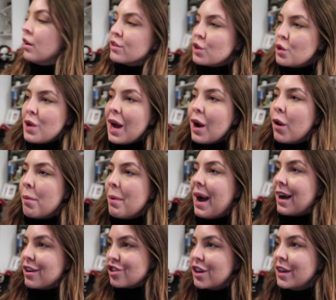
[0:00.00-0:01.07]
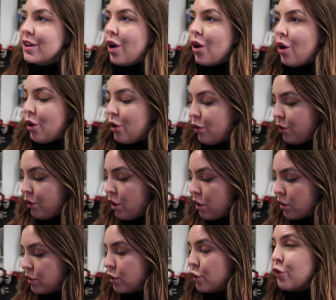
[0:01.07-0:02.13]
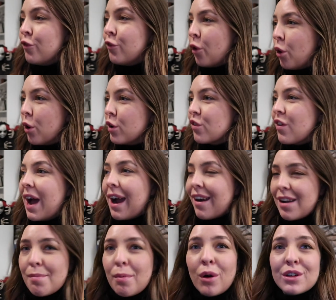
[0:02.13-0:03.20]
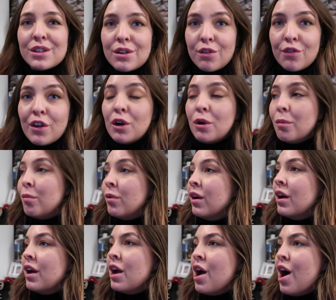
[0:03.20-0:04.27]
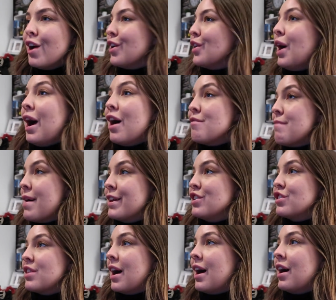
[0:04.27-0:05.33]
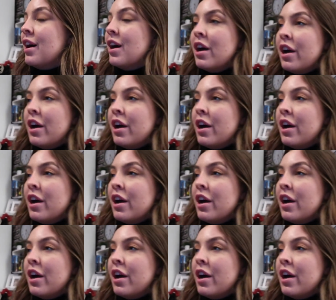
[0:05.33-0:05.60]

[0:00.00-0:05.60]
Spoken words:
So now I'm actually on the 4th Harry Potter film. I don't know how I've managed that.